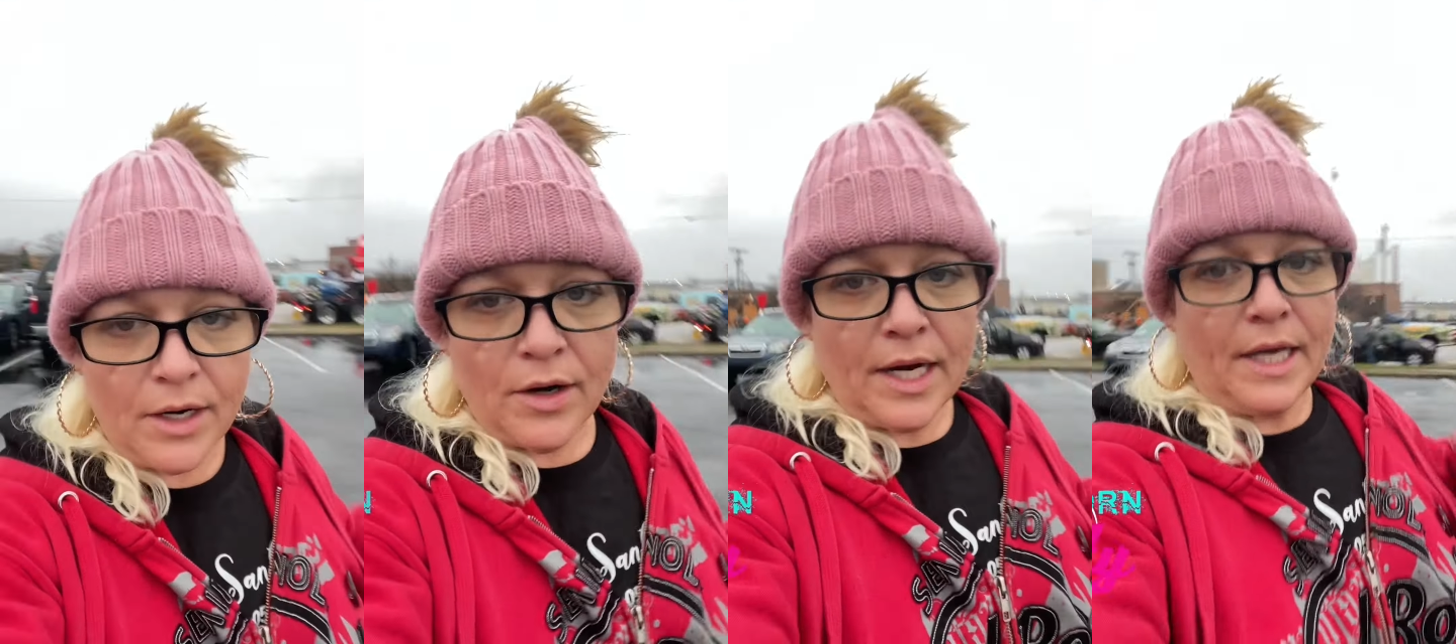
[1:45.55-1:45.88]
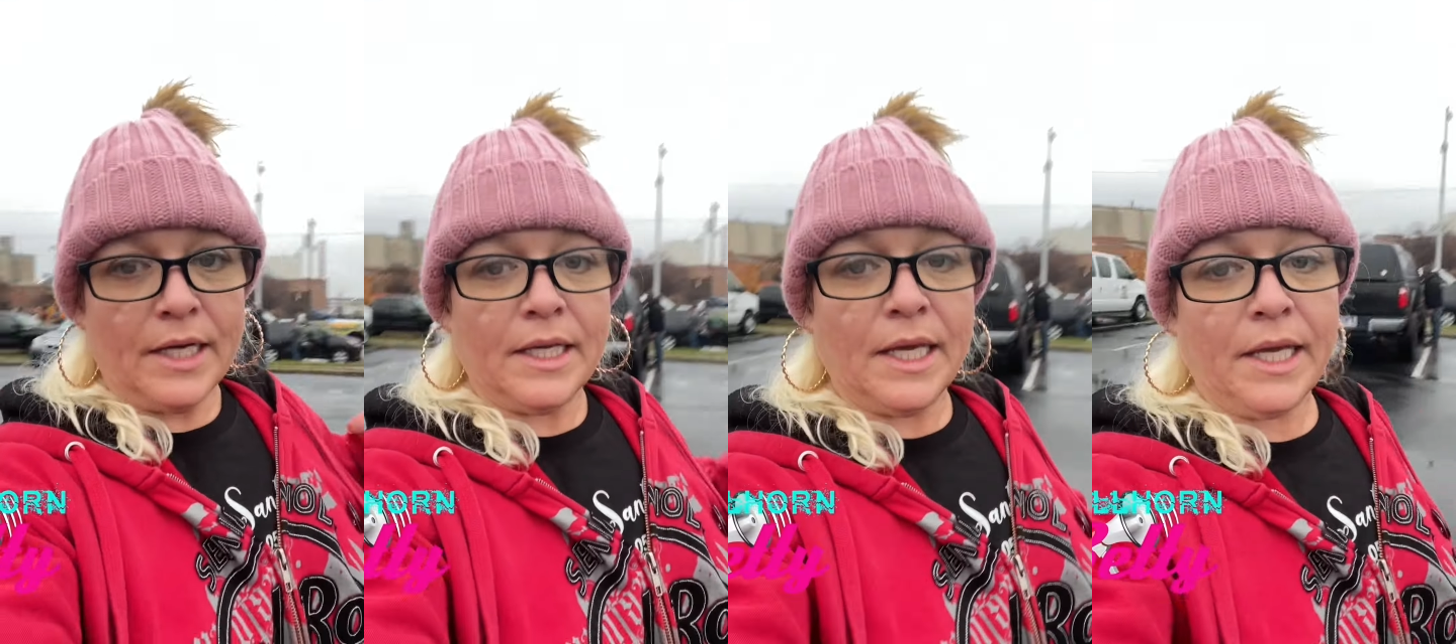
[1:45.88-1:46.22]

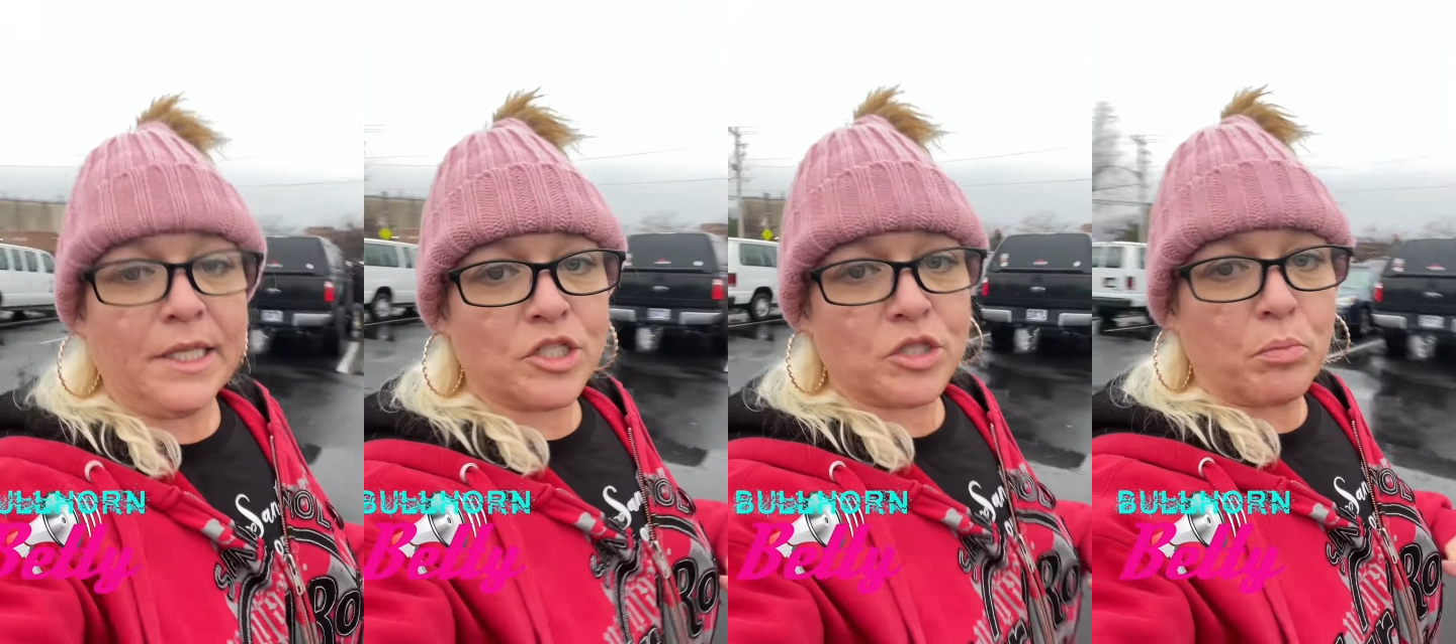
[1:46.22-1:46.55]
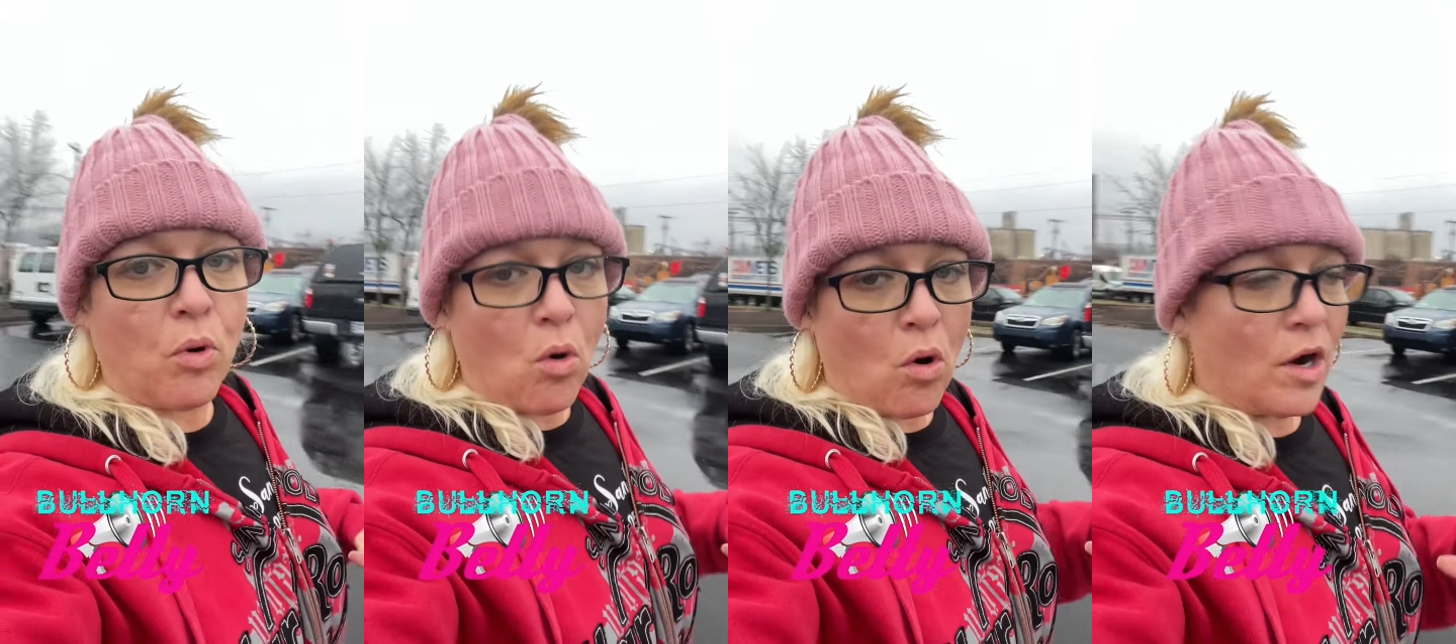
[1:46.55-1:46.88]
brand of
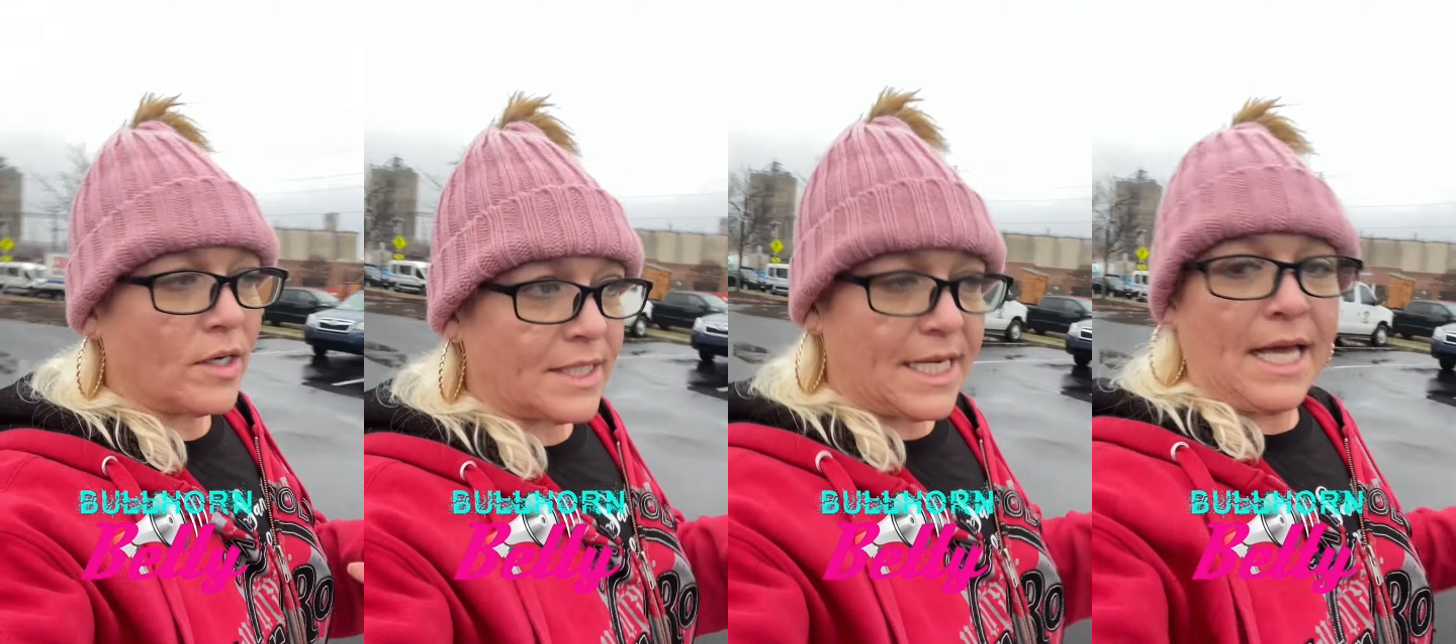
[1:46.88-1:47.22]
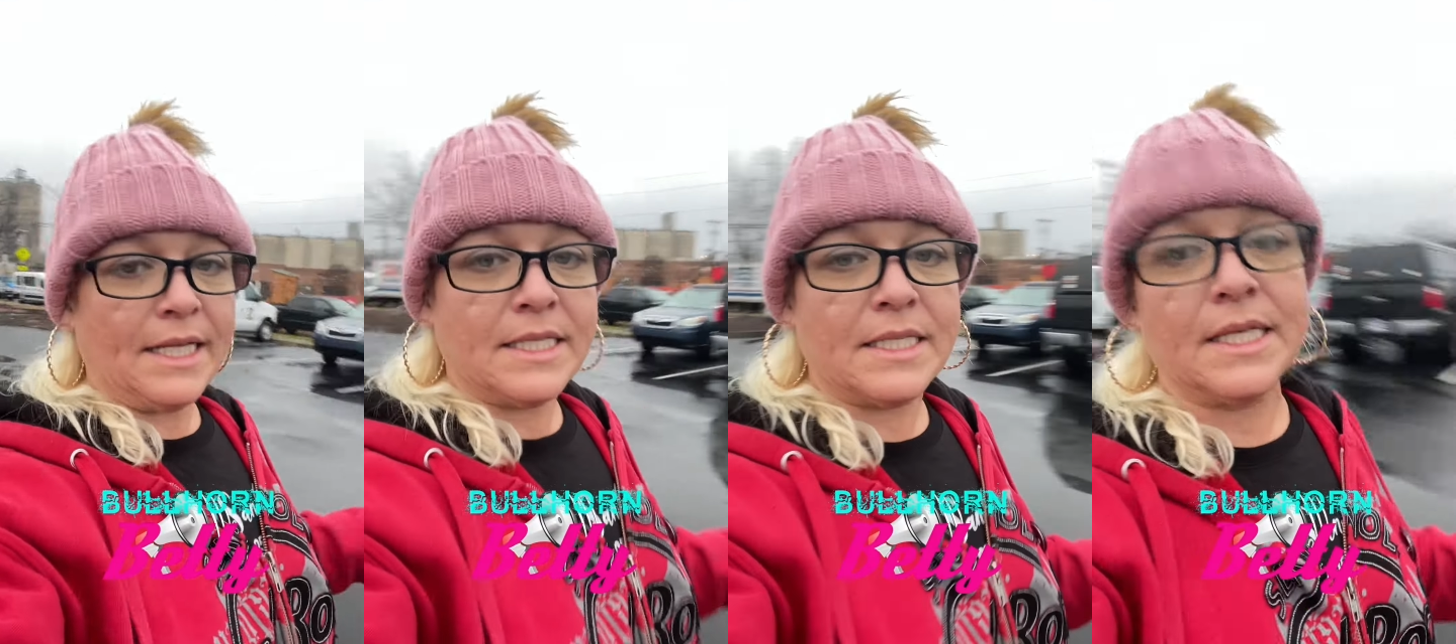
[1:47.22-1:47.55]
channels
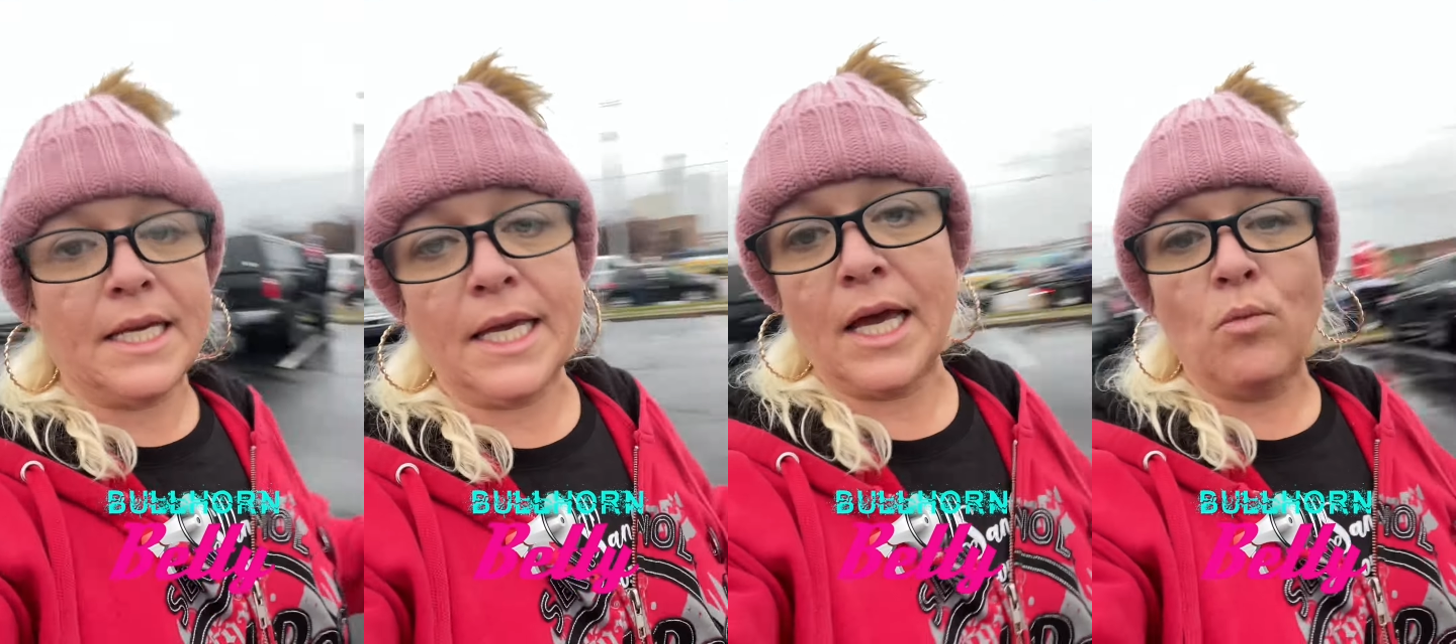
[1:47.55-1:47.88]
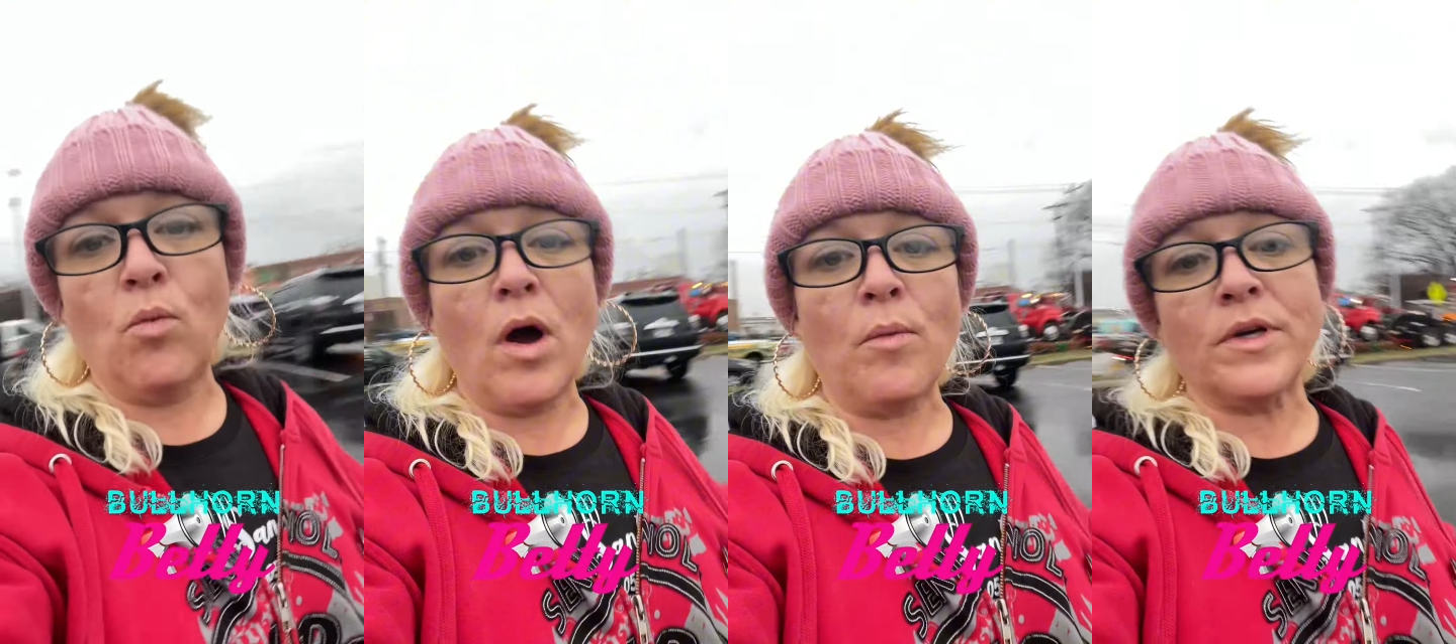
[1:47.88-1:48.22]
and the
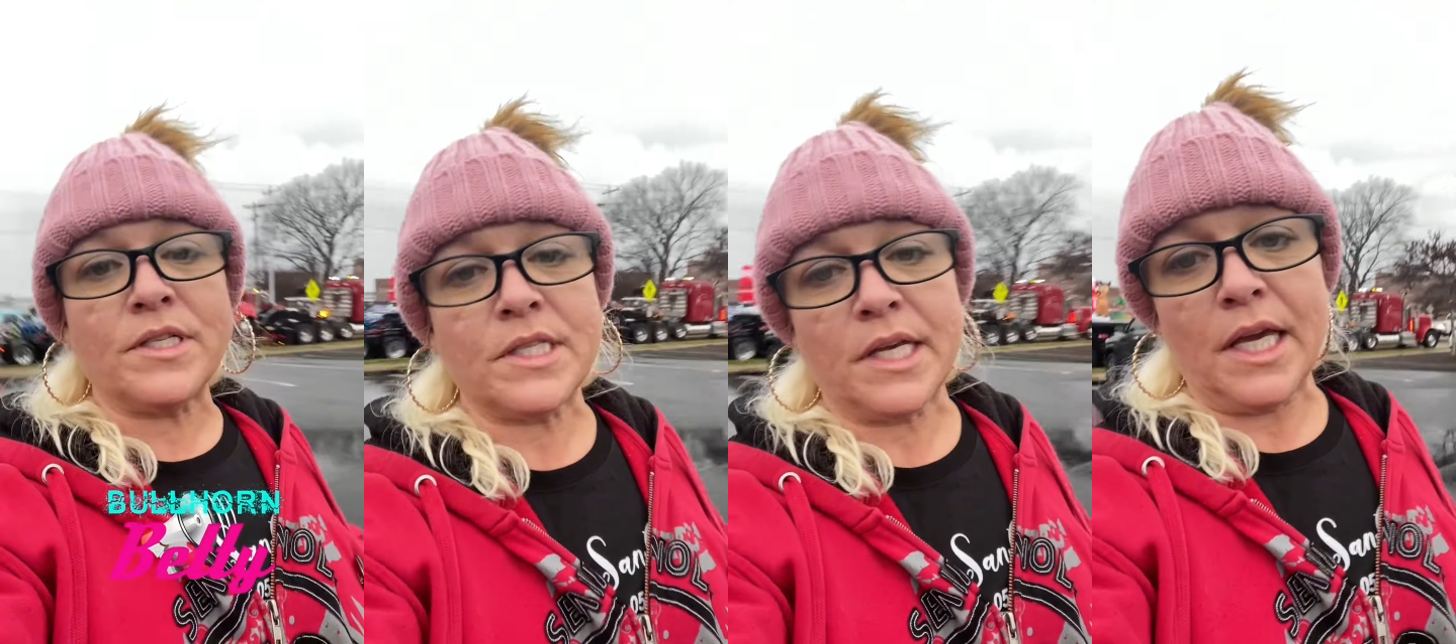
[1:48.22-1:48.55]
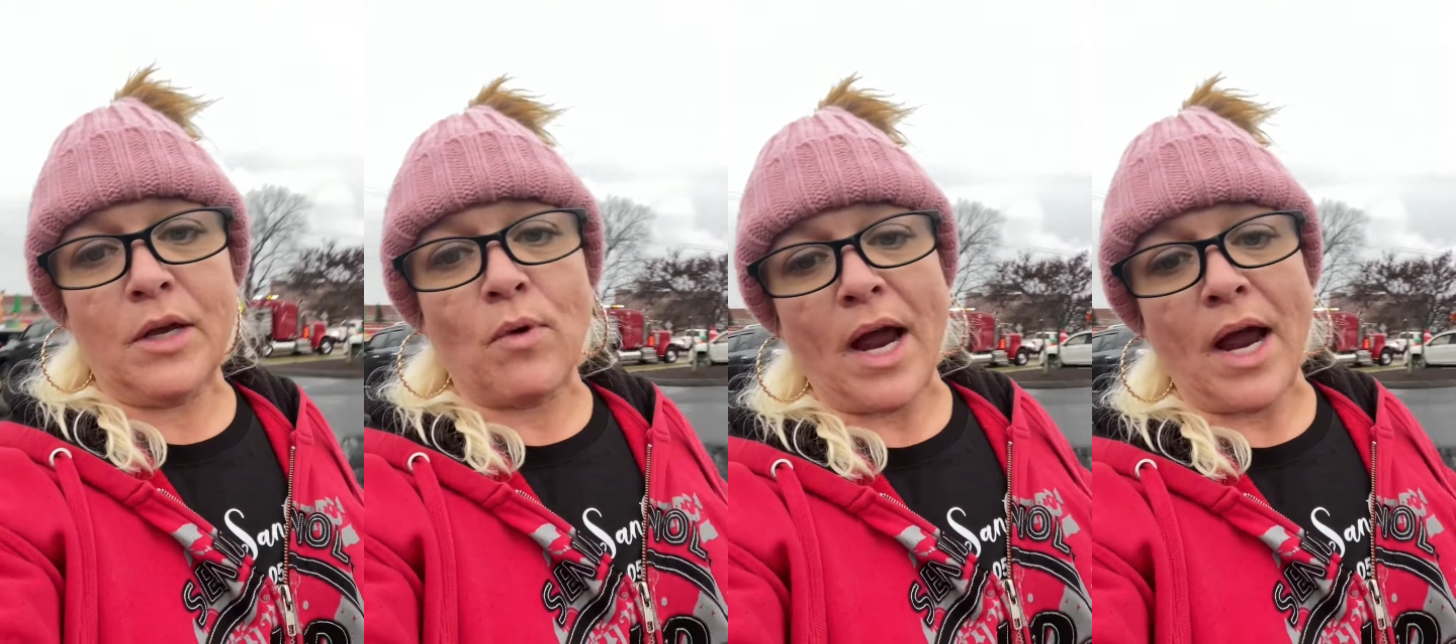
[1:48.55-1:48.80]
Coffee Club.